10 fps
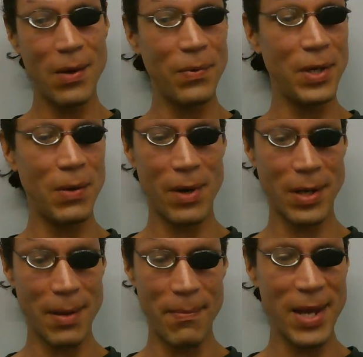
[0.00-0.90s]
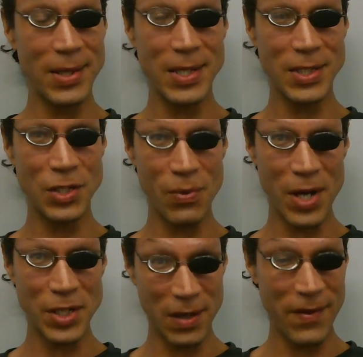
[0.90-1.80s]
We don't want to make this
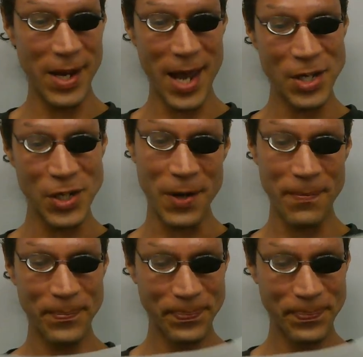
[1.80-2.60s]
situation a vacation."